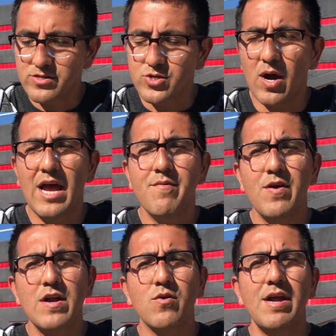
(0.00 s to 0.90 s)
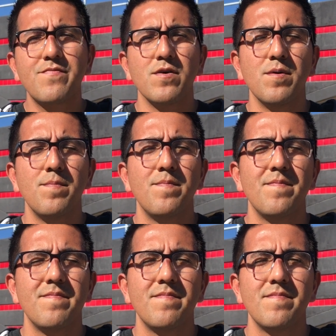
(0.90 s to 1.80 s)
So I am very grateful.
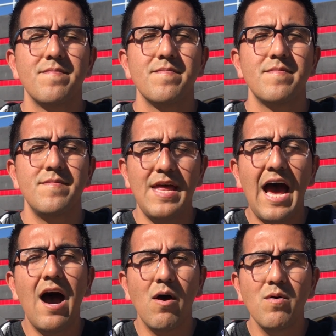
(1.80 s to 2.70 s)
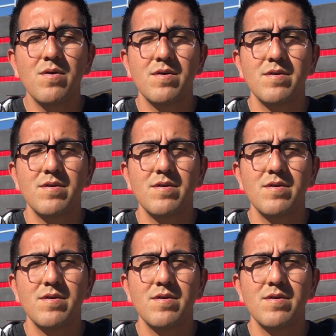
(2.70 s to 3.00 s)
Now,